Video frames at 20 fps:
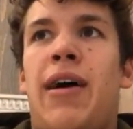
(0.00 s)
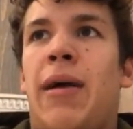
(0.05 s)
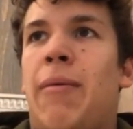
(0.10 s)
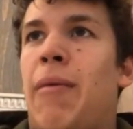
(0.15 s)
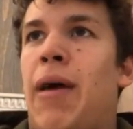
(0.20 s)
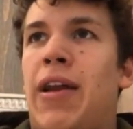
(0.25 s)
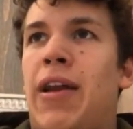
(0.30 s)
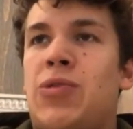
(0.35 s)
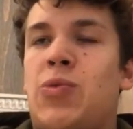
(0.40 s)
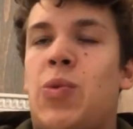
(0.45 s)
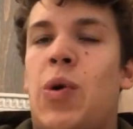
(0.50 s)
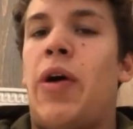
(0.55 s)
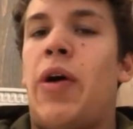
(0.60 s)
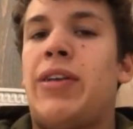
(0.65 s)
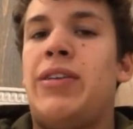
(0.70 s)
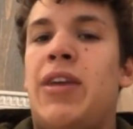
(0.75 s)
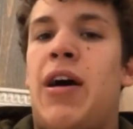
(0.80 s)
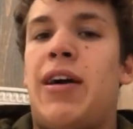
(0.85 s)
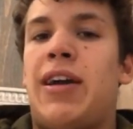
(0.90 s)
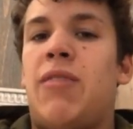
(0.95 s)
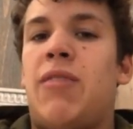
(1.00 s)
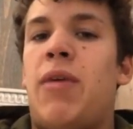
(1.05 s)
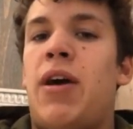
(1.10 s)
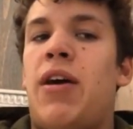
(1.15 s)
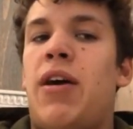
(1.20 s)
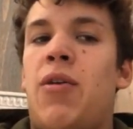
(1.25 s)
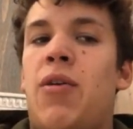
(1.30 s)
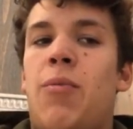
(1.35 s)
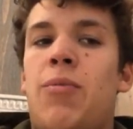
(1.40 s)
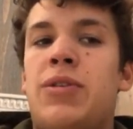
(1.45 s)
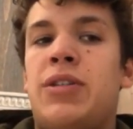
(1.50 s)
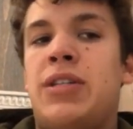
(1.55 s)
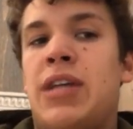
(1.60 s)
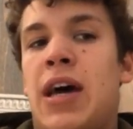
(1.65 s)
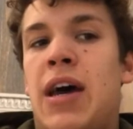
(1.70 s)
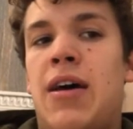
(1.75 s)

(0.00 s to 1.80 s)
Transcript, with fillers: I might as well like not get my one hundred percent.